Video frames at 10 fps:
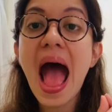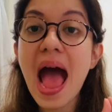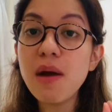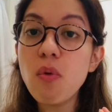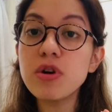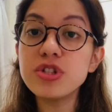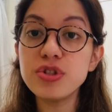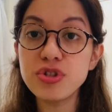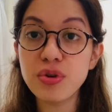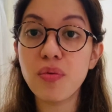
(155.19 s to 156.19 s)
I want
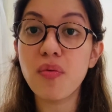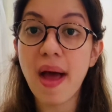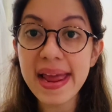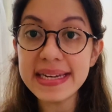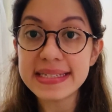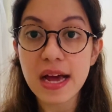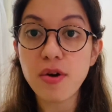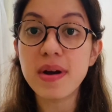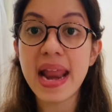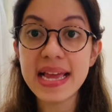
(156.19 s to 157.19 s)
you to write
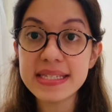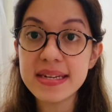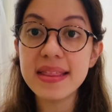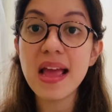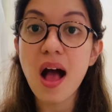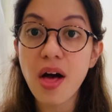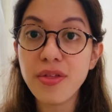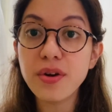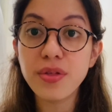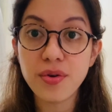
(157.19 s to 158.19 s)
down next to the
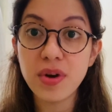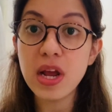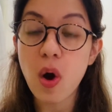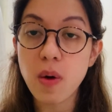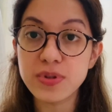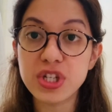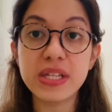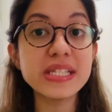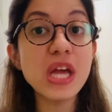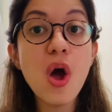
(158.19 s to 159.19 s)
other 3
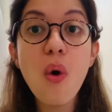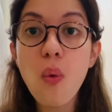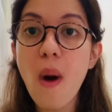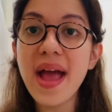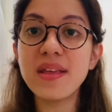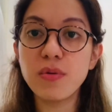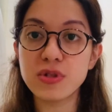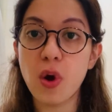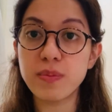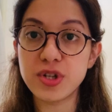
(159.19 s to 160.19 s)
options why
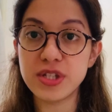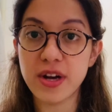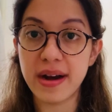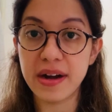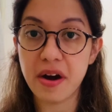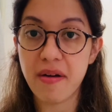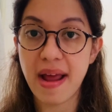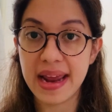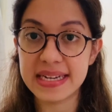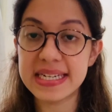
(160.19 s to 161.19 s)
those options are
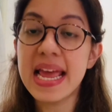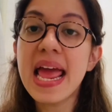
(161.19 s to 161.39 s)
incorrect.